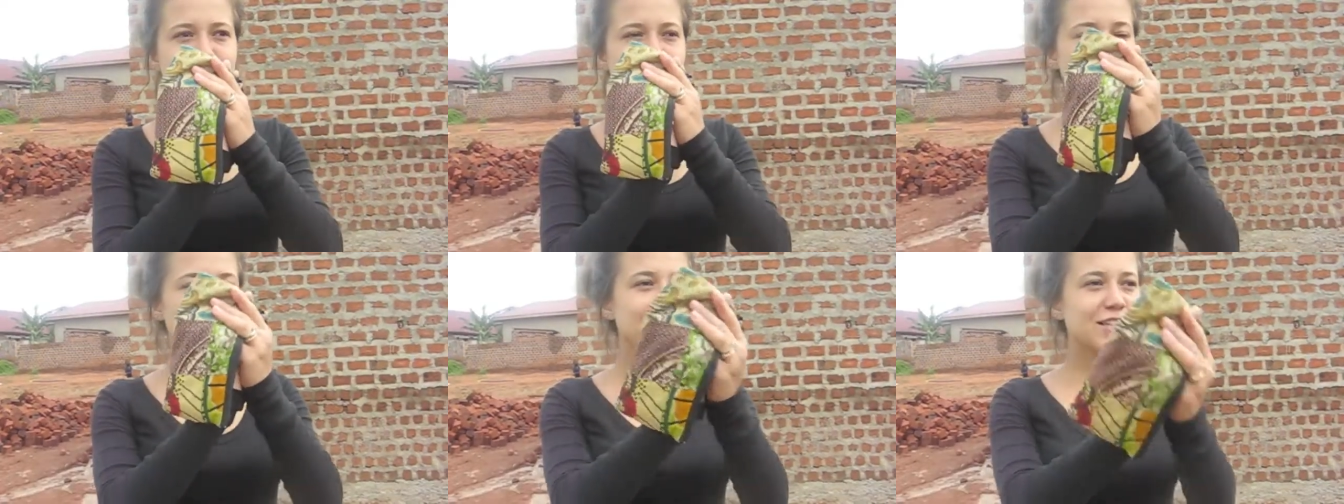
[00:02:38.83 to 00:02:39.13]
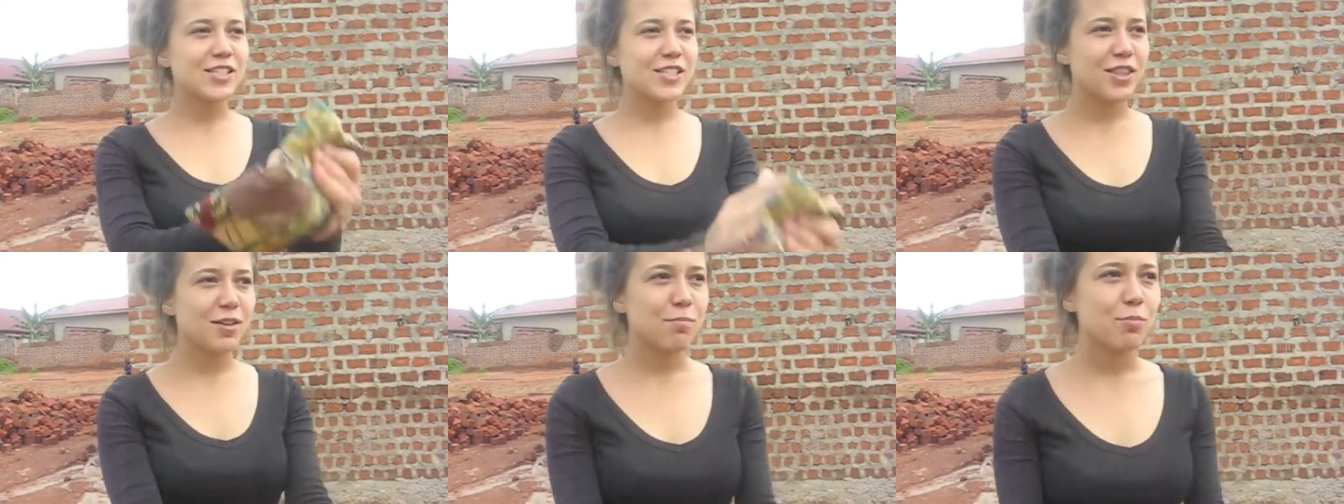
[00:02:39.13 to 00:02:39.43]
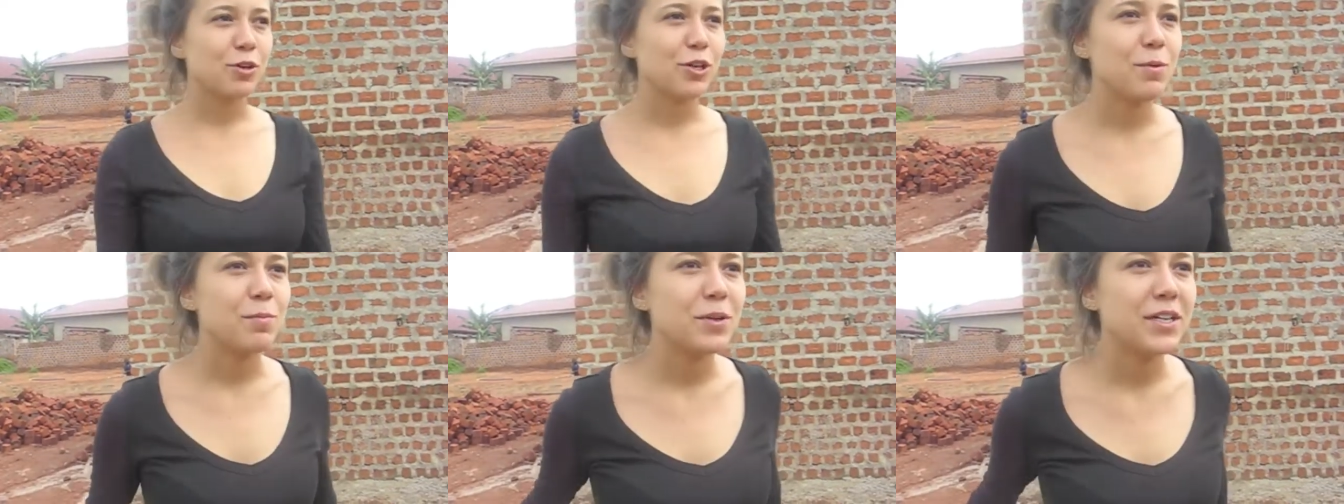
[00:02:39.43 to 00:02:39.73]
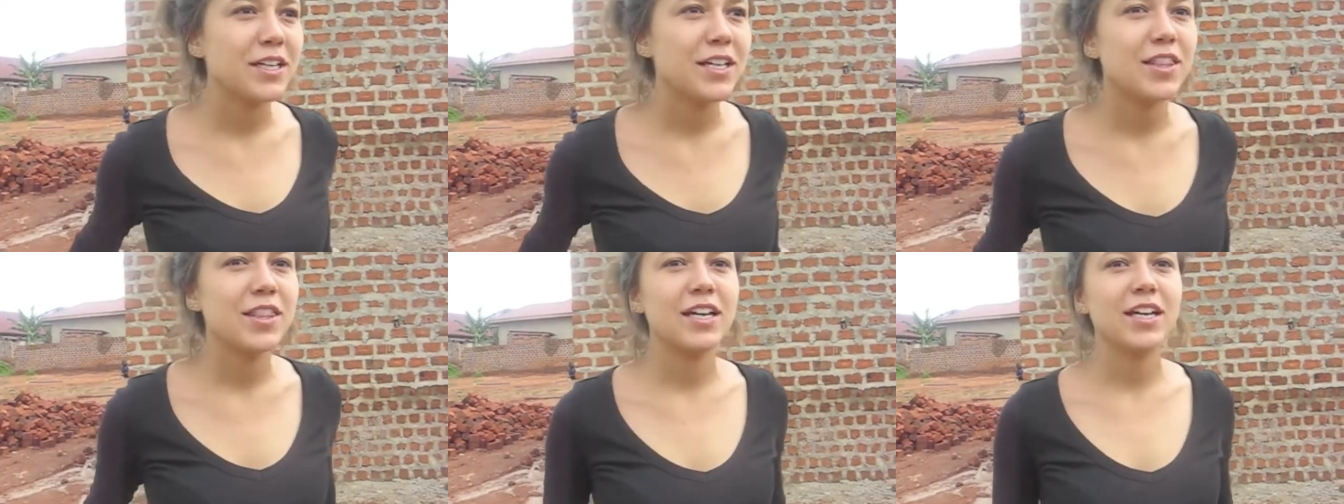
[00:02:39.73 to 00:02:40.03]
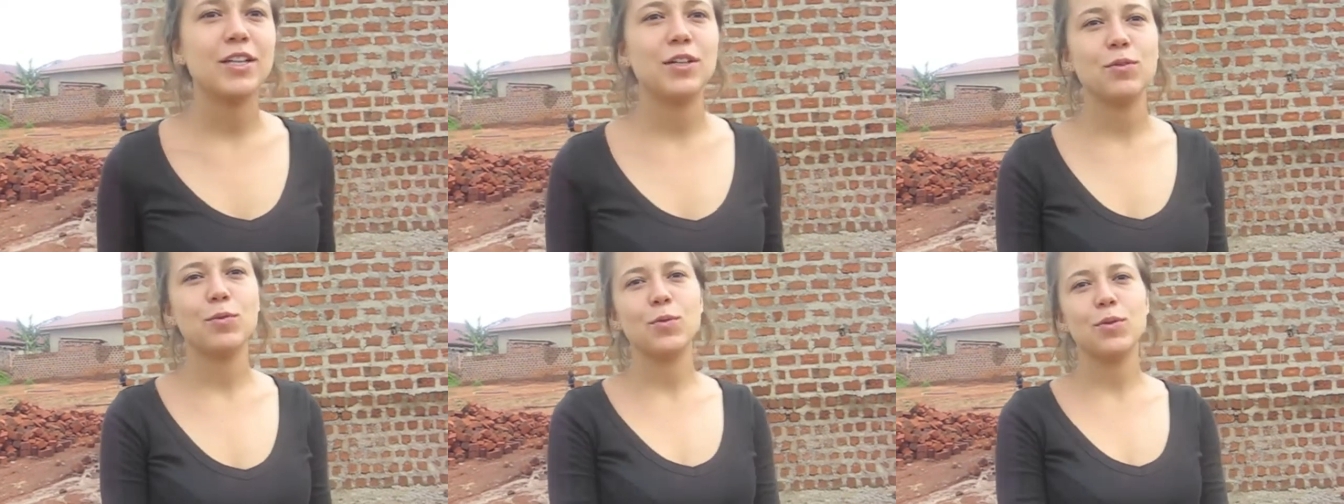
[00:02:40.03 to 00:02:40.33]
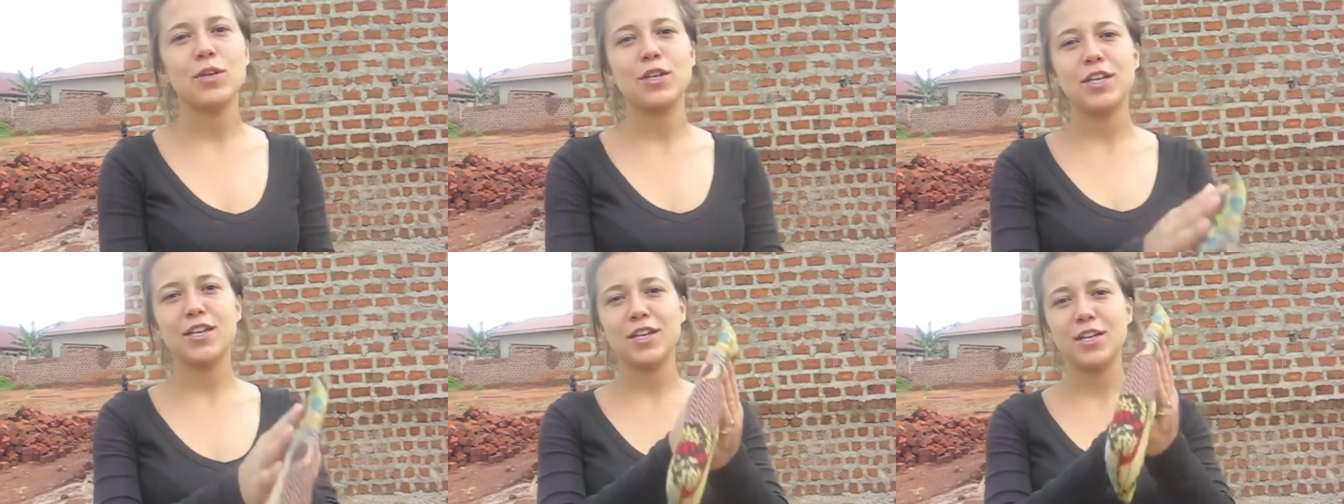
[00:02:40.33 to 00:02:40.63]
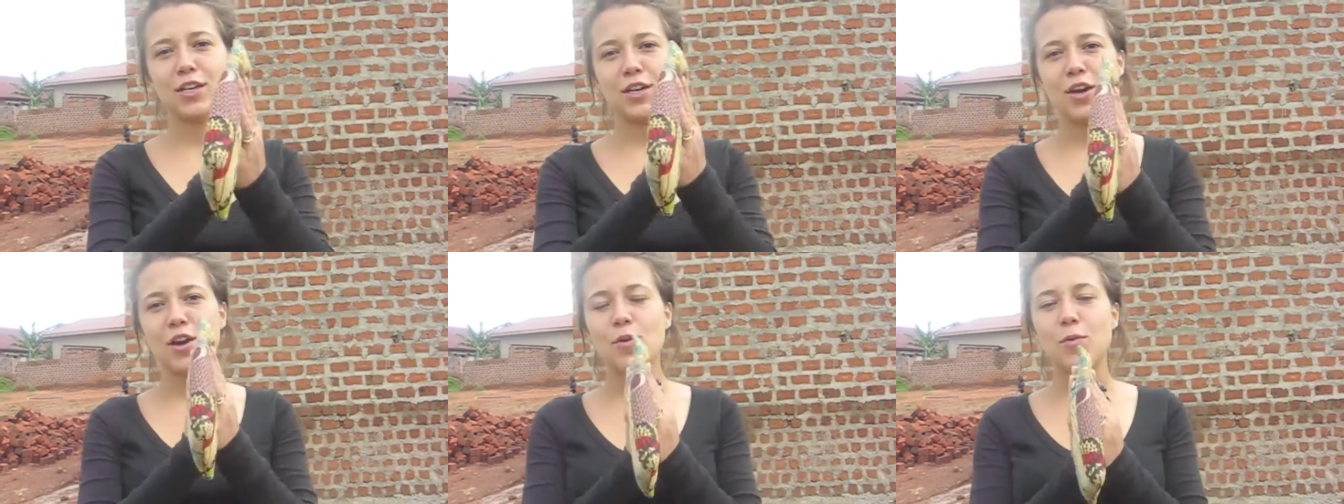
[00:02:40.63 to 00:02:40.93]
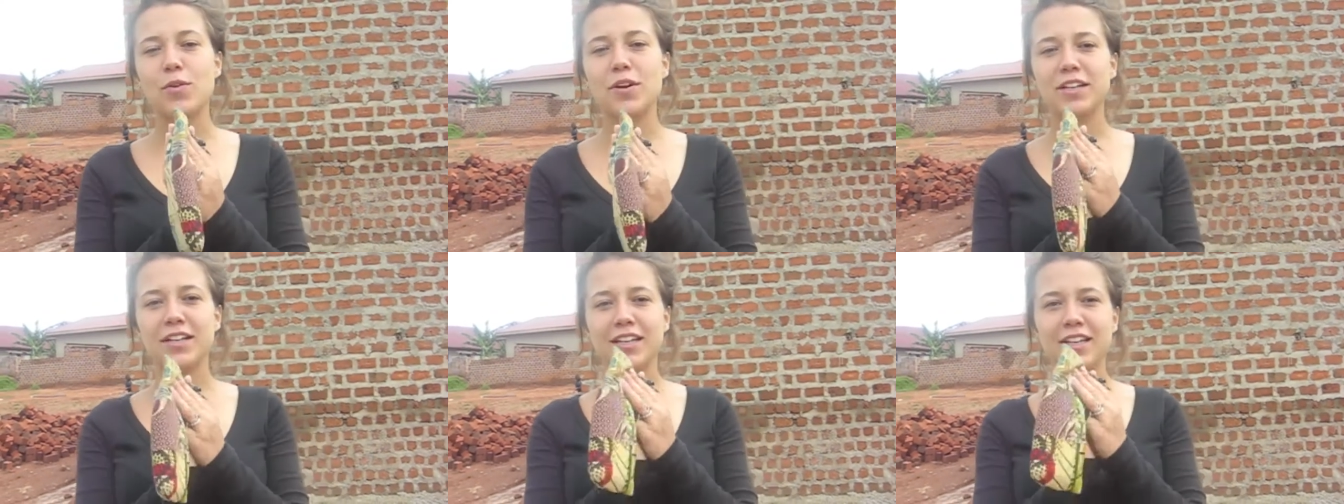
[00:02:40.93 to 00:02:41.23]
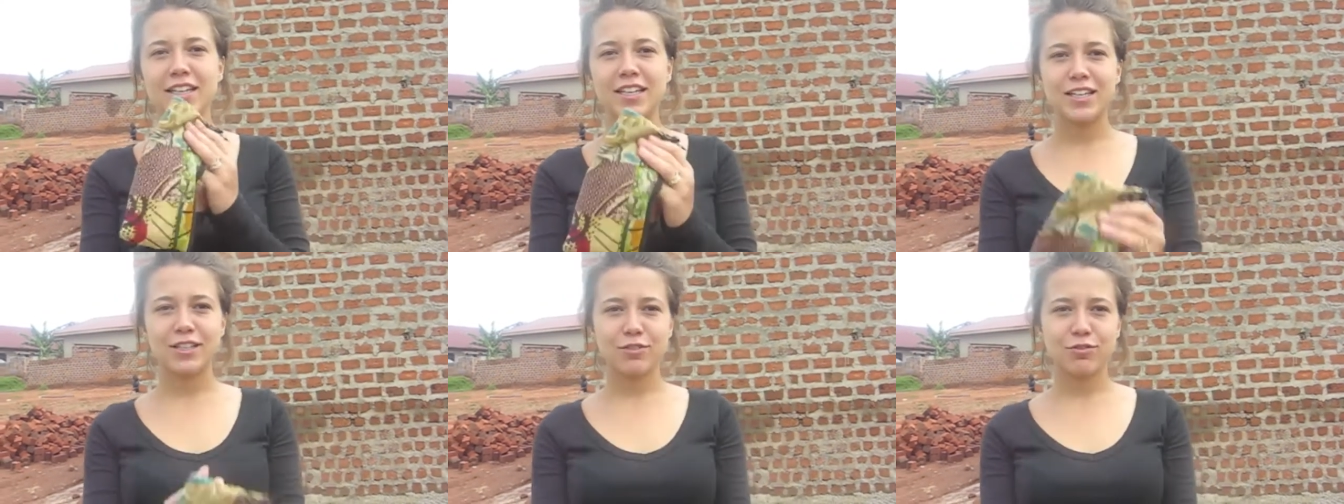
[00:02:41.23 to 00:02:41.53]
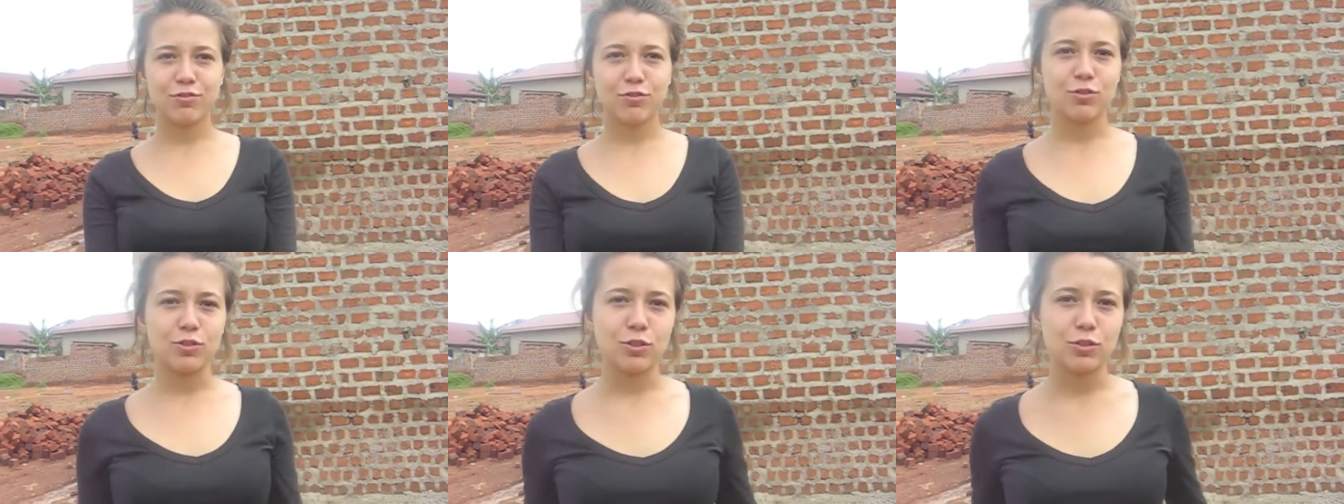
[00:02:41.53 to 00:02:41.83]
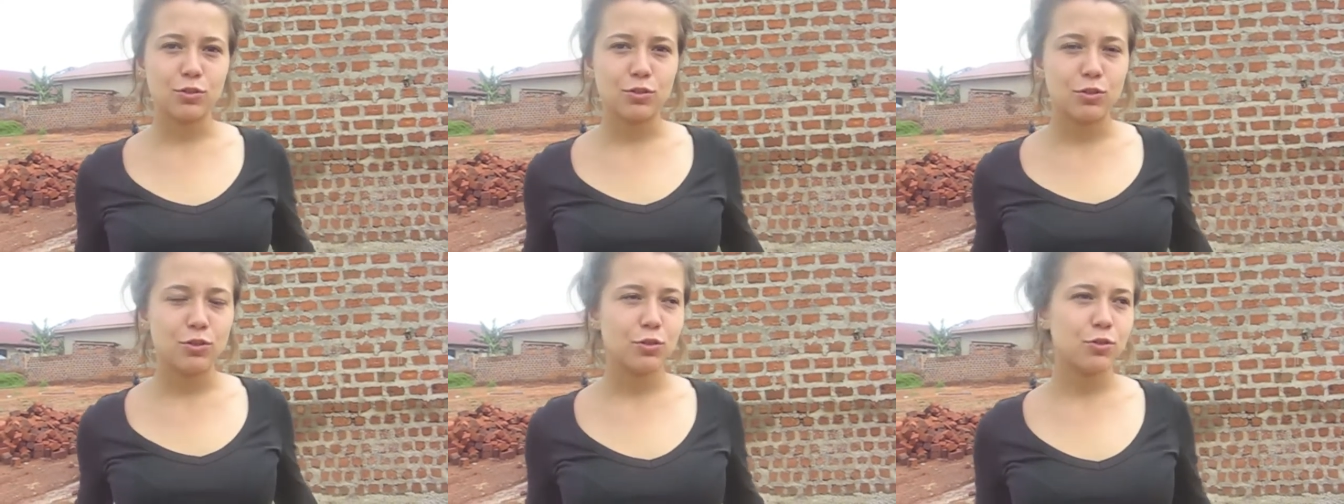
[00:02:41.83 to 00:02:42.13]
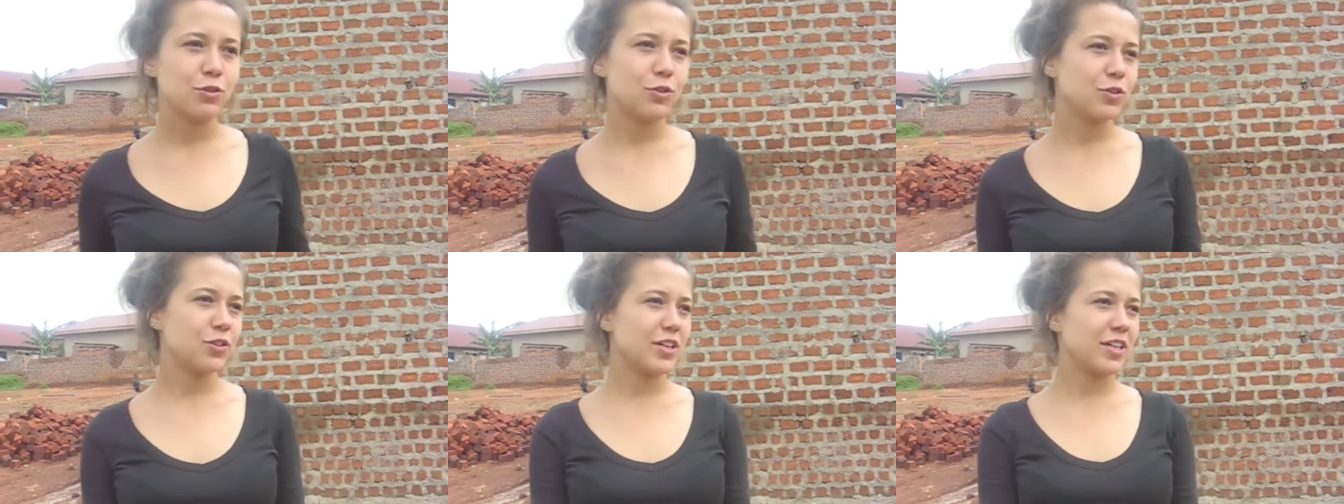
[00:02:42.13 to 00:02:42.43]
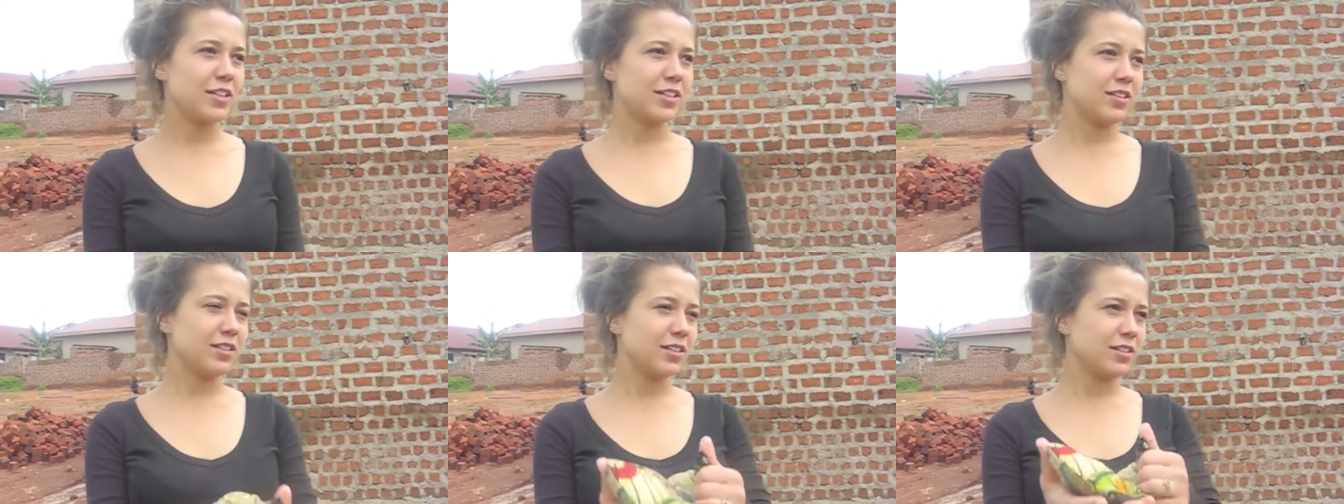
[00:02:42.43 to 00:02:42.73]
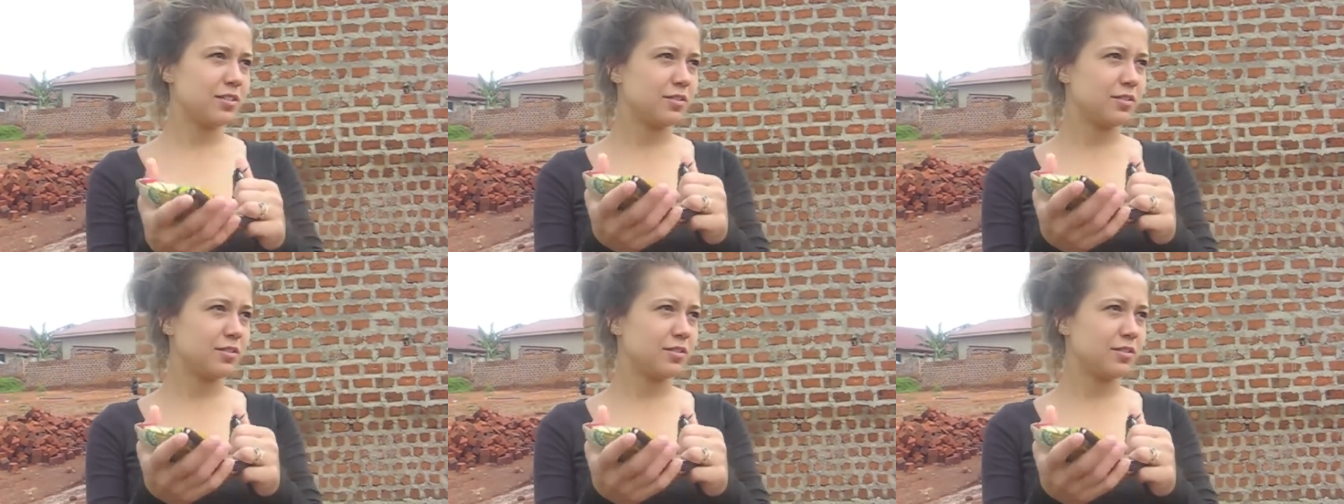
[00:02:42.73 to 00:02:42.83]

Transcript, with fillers: So that's the property that we want to get for Ruhu and